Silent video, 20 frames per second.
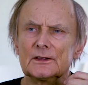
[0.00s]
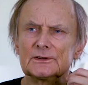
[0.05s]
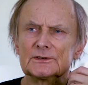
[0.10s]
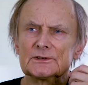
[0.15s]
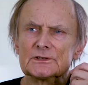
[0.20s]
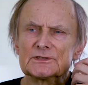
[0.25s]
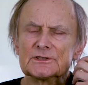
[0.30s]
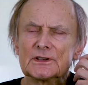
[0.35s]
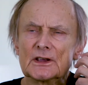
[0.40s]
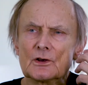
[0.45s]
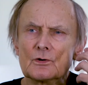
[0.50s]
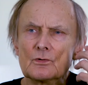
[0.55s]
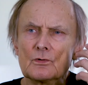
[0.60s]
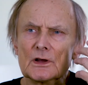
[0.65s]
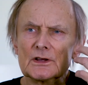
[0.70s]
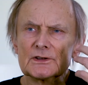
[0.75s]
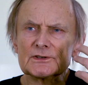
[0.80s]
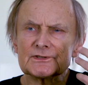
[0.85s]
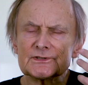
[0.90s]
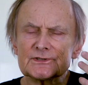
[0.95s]
It is a
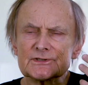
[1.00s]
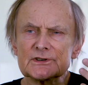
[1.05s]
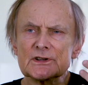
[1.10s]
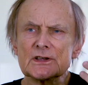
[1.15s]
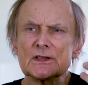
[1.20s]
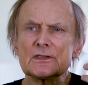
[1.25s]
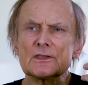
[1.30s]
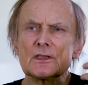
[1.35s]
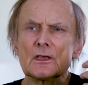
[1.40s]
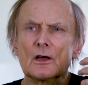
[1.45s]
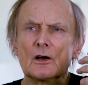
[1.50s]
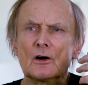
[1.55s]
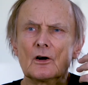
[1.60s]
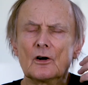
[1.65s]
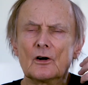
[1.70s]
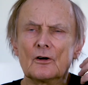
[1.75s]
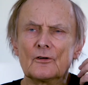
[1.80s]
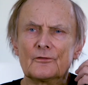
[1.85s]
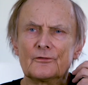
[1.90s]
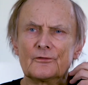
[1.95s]
question
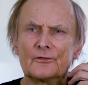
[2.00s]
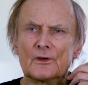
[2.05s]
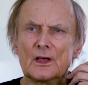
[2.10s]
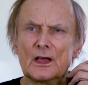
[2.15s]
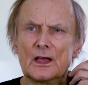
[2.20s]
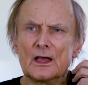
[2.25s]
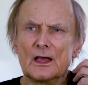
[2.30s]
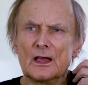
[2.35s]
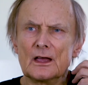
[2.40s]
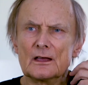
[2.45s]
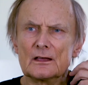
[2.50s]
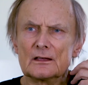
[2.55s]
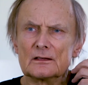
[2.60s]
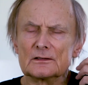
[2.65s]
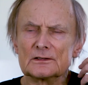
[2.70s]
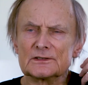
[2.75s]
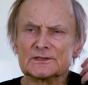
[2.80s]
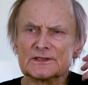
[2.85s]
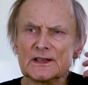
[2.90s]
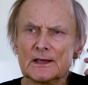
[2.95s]
of
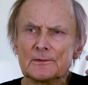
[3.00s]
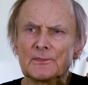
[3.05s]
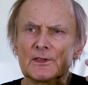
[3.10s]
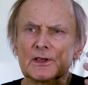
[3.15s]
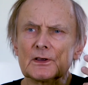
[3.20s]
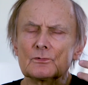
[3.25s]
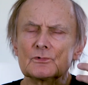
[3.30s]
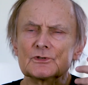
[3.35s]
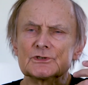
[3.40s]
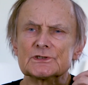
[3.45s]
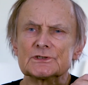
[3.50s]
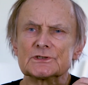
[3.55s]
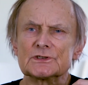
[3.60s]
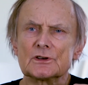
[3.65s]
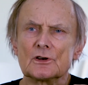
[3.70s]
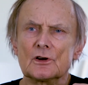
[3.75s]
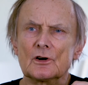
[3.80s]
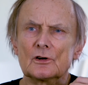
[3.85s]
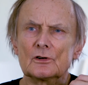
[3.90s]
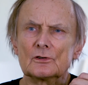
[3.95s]
something which is
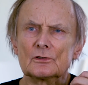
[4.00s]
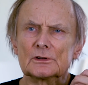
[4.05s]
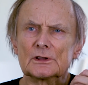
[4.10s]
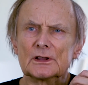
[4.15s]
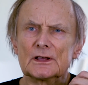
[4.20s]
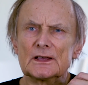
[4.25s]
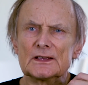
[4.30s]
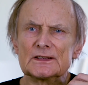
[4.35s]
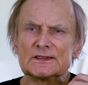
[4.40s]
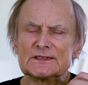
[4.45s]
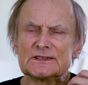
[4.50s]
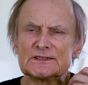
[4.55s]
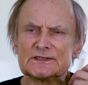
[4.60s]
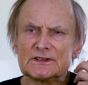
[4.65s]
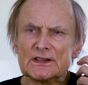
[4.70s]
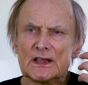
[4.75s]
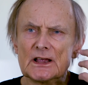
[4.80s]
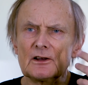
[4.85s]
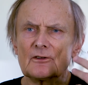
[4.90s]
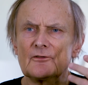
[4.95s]
called a
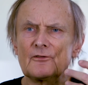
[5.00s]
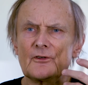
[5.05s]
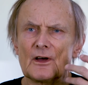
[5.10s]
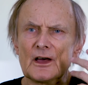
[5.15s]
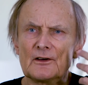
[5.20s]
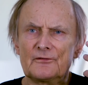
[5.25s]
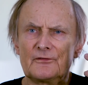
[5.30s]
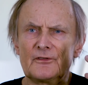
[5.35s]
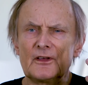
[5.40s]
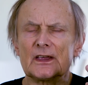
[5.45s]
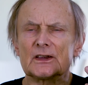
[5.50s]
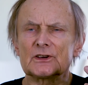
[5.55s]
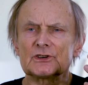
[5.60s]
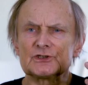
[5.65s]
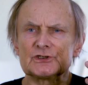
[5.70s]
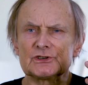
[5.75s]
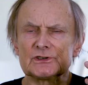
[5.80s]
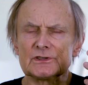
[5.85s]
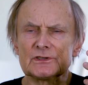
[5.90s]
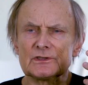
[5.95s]
self
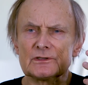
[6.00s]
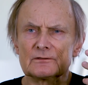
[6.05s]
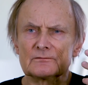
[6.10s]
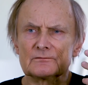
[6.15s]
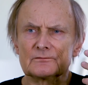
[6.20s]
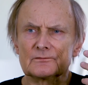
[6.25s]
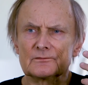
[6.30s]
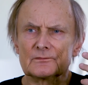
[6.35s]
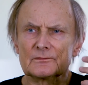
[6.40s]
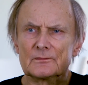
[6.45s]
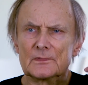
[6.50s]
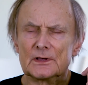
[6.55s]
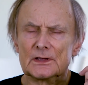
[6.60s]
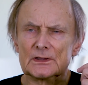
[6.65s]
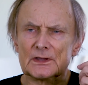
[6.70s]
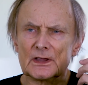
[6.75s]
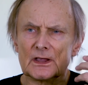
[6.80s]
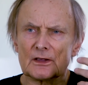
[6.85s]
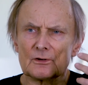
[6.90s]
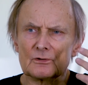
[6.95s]
affection,
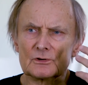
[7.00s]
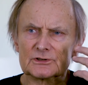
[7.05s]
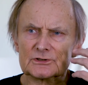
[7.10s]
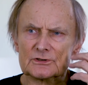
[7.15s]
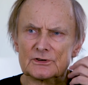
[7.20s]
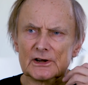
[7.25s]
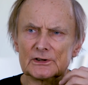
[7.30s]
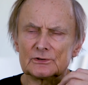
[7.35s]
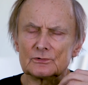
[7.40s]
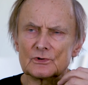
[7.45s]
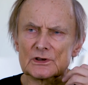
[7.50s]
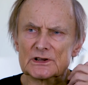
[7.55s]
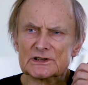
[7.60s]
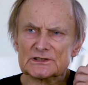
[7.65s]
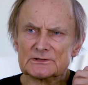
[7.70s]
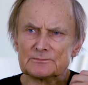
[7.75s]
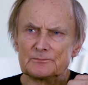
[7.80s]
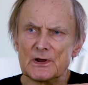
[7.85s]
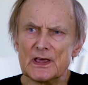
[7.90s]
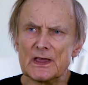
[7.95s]
and I will try to
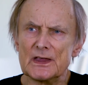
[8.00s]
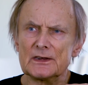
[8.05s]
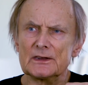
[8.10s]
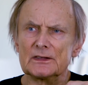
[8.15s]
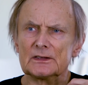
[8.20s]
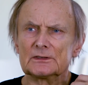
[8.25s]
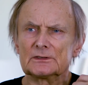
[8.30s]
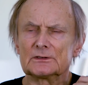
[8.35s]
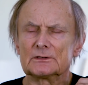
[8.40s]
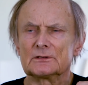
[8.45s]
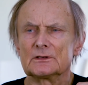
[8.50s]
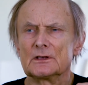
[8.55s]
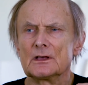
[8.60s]
explain it